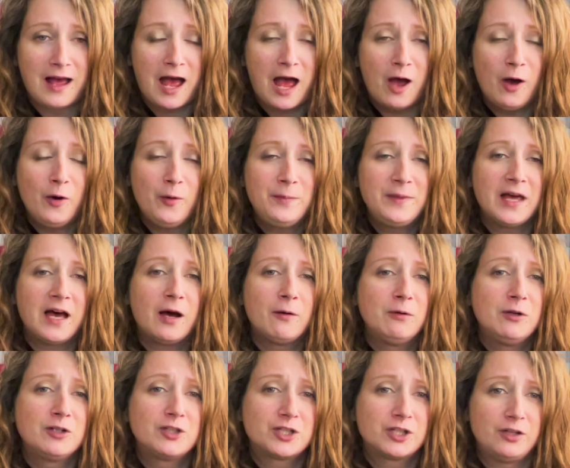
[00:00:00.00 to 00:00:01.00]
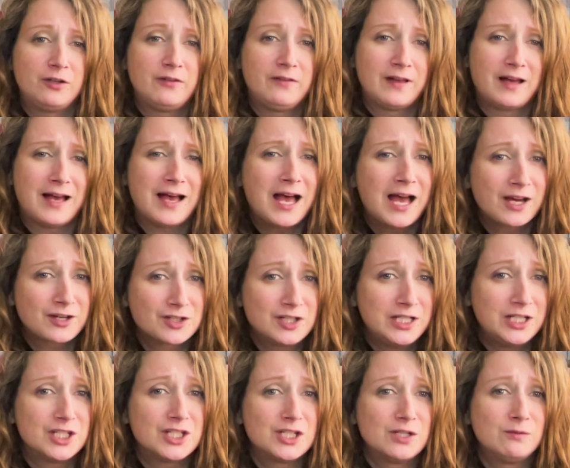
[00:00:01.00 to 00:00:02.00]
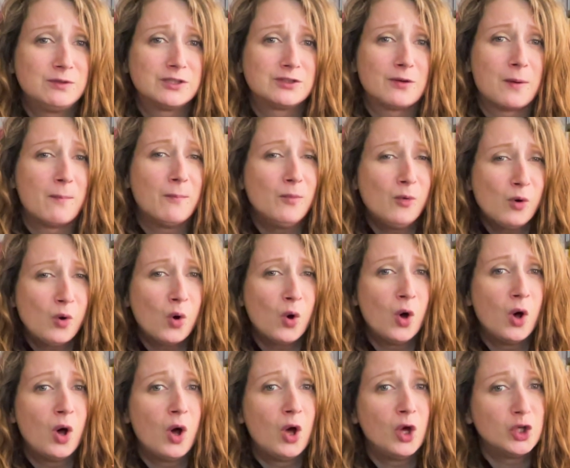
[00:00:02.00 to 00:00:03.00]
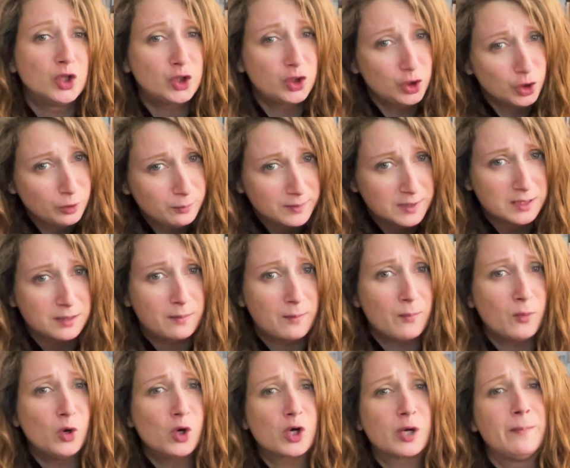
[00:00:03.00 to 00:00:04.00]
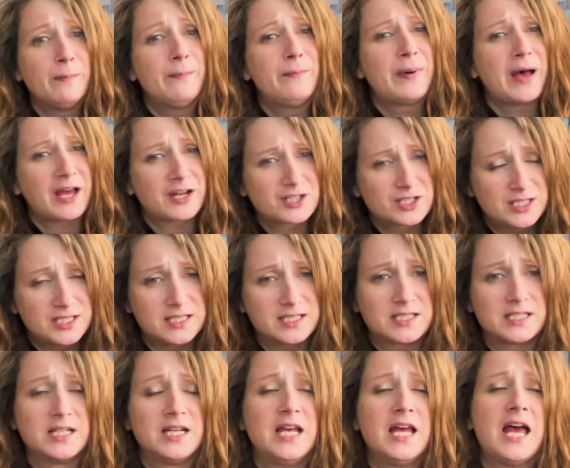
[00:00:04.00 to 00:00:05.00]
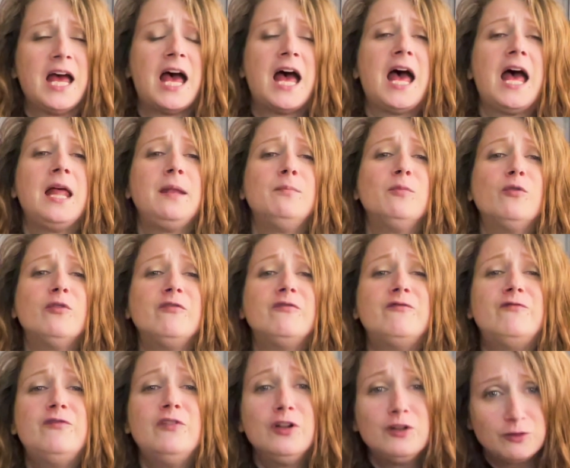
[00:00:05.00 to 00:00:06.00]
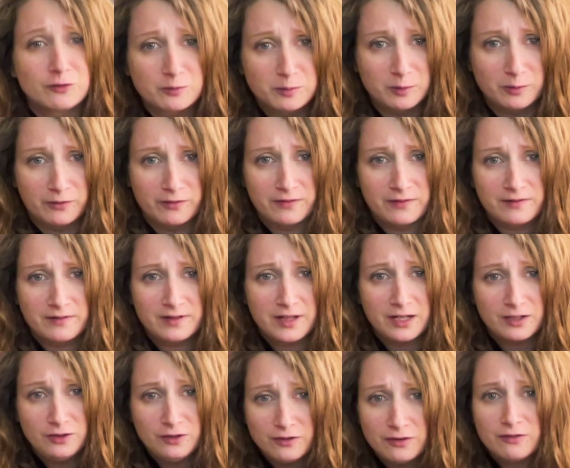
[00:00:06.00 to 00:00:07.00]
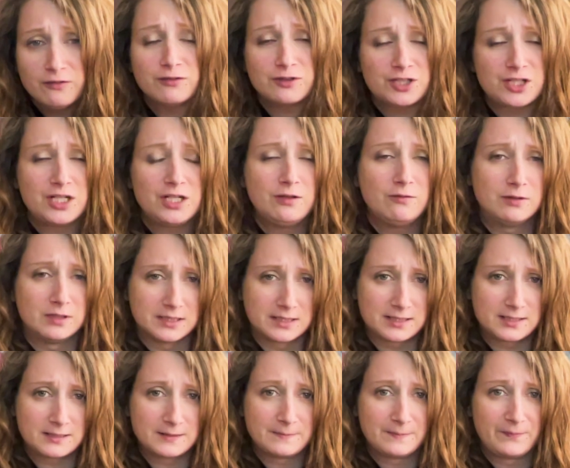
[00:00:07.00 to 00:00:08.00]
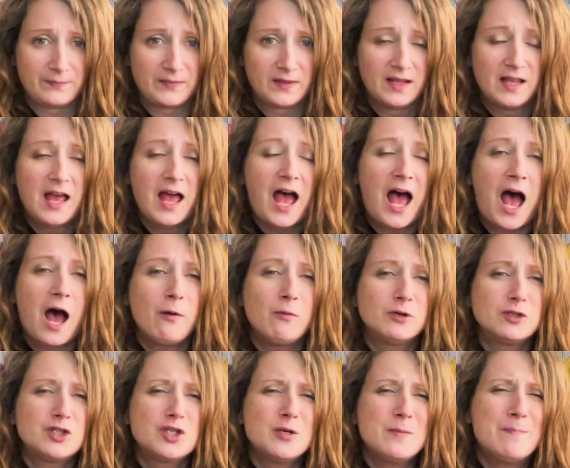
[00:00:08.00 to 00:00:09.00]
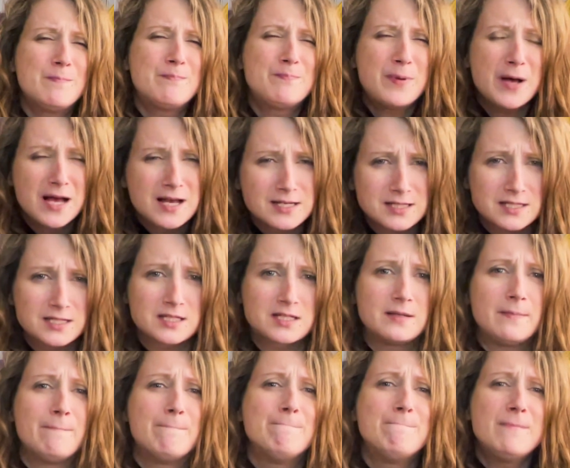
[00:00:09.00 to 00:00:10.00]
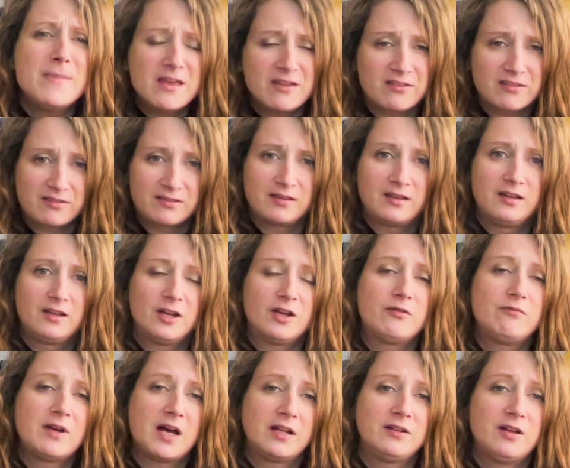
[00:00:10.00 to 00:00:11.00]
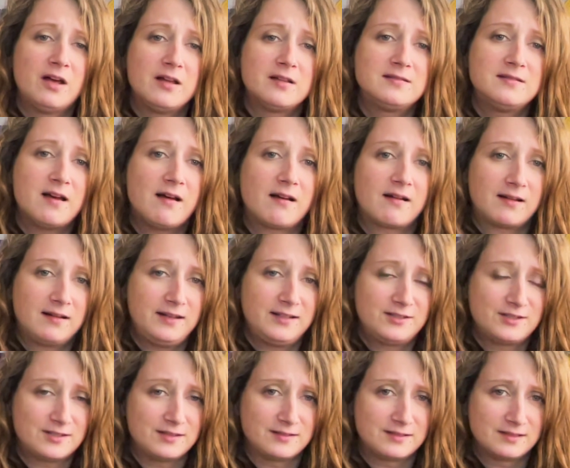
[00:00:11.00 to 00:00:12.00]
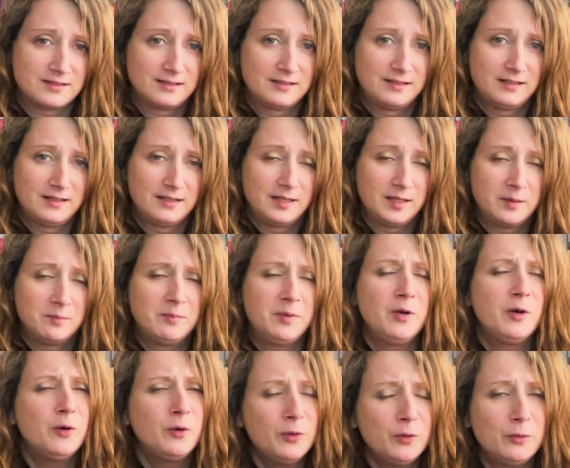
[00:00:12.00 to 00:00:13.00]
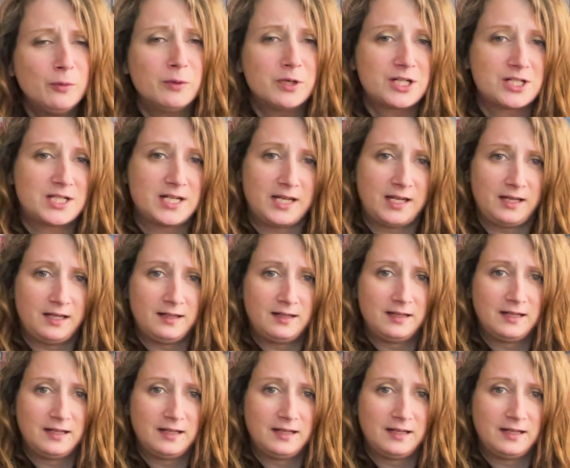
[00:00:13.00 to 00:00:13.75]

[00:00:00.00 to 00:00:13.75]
I hope that I will show you that actually she was more human, more compassionate, and more vulnerable than you thought she was. I want to burst the myth around her dark legend. But who was she?